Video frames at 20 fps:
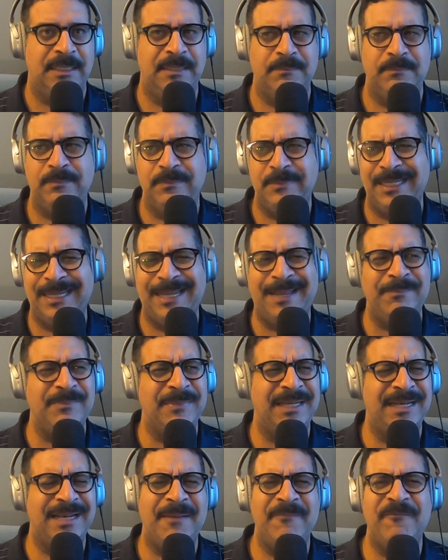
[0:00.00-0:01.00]
And
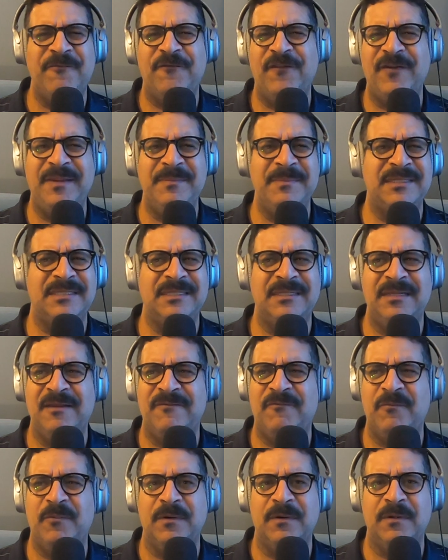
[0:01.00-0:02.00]
I'm famous
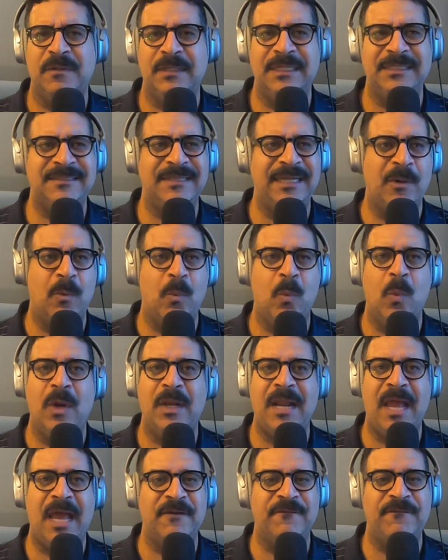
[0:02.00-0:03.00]
enough where it's like
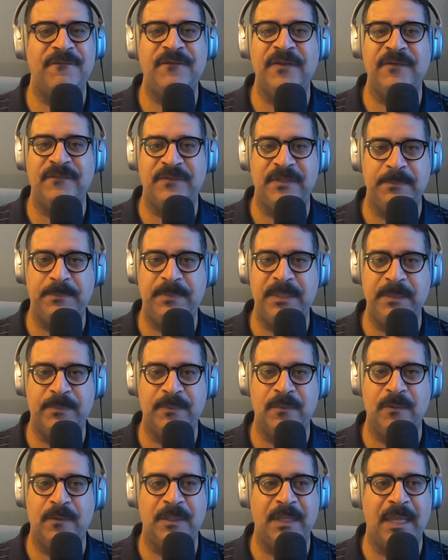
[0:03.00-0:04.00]
1 out of 50
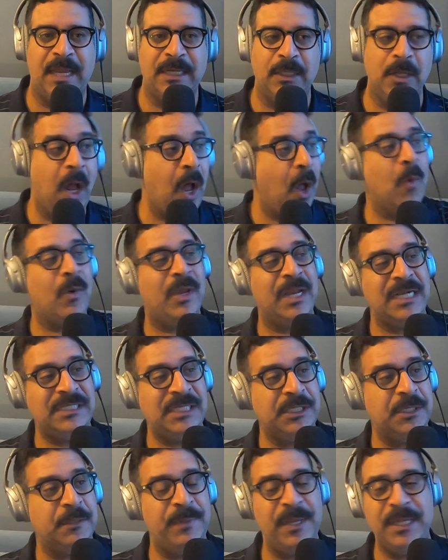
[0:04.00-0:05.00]
people are like, oh, can
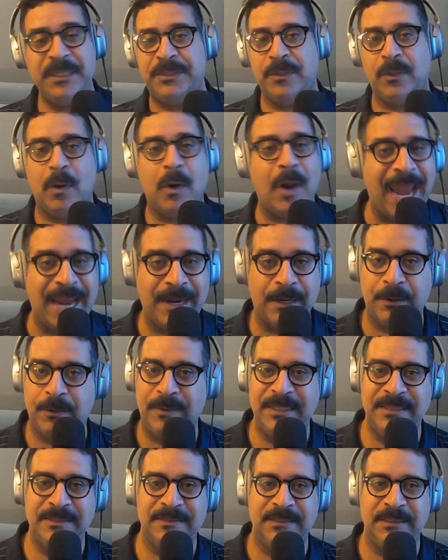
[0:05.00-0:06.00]
I take a picture, or
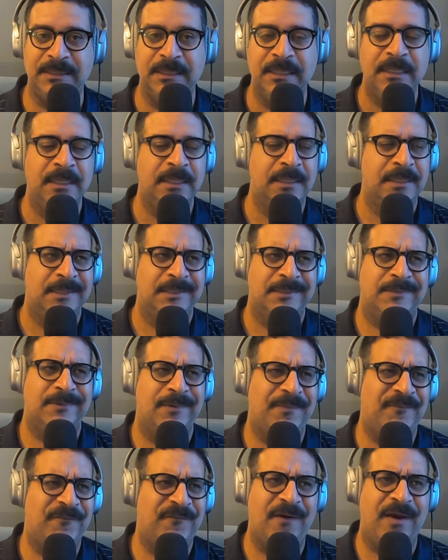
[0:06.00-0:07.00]
act crazy.
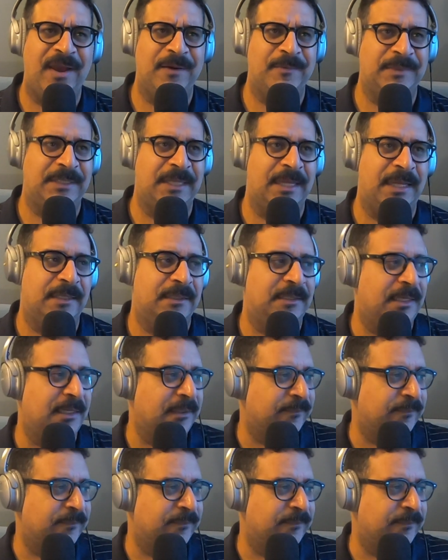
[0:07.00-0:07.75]
So I'm fine with that.